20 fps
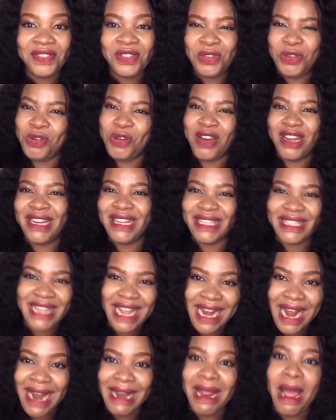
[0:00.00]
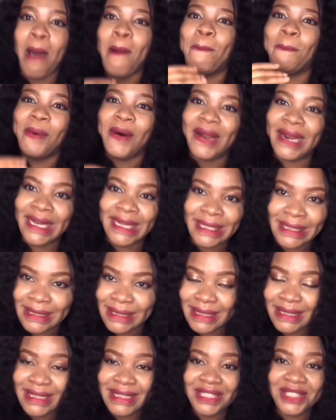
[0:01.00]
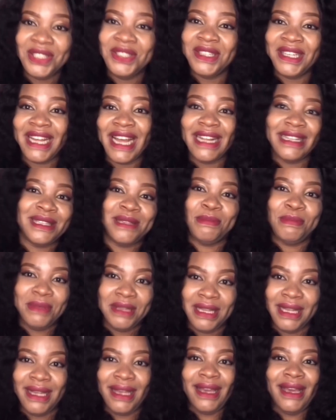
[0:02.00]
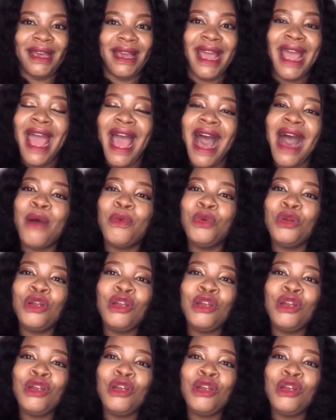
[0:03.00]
Do you understand? And they are bawling. Do you get me? I would